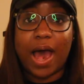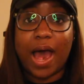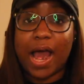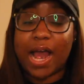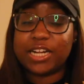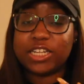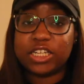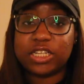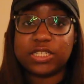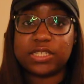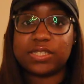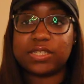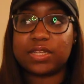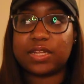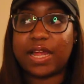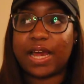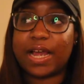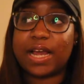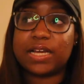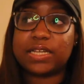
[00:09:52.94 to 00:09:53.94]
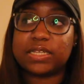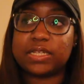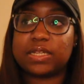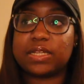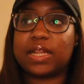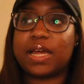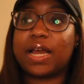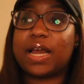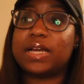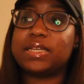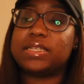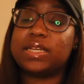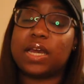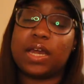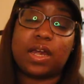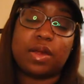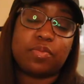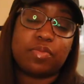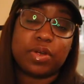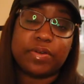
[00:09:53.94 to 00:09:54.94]
I just like I like I
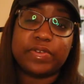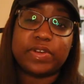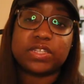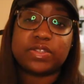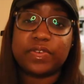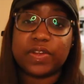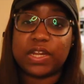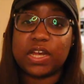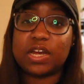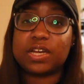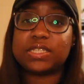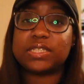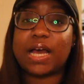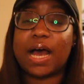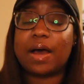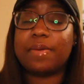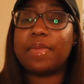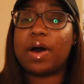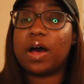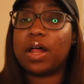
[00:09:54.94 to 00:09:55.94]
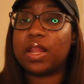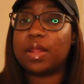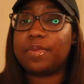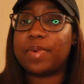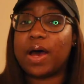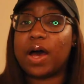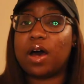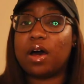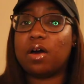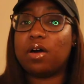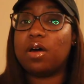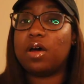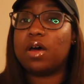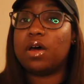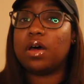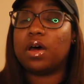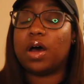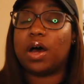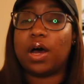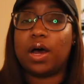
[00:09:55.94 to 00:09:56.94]
said in previous videos, I'm all about
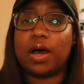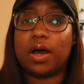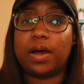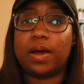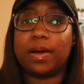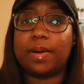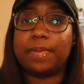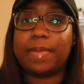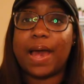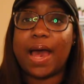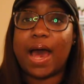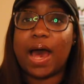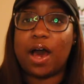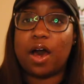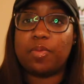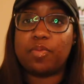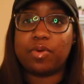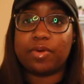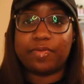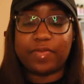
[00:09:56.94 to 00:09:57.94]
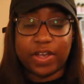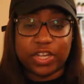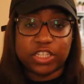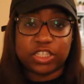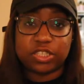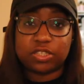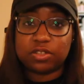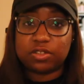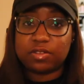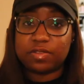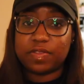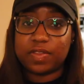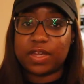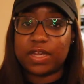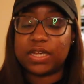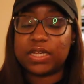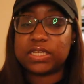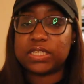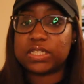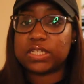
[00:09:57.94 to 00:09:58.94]
um, how professional
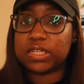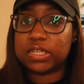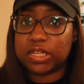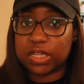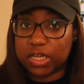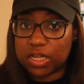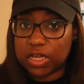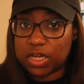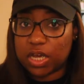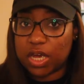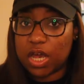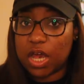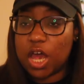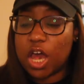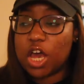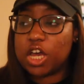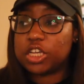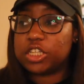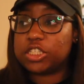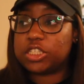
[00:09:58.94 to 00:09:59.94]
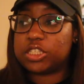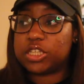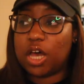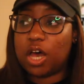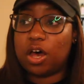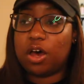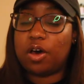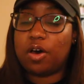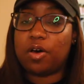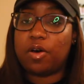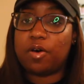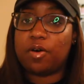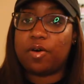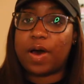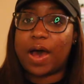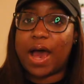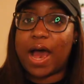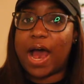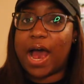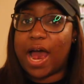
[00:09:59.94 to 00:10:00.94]
things look so
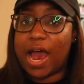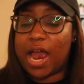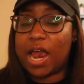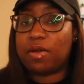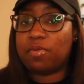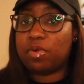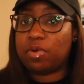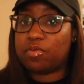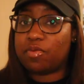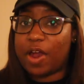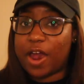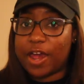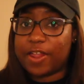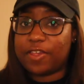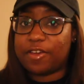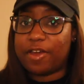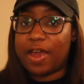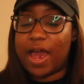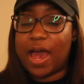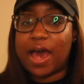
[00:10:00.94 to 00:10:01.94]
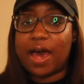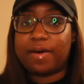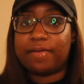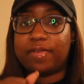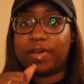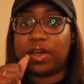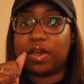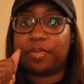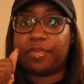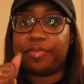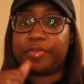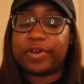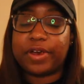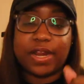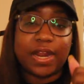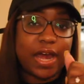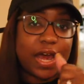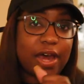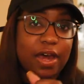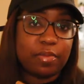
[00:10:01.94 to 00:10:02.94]
I would rather have a
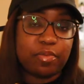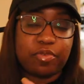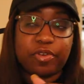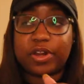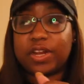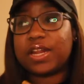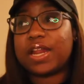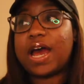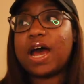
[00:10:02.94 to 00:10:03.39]
print out, printed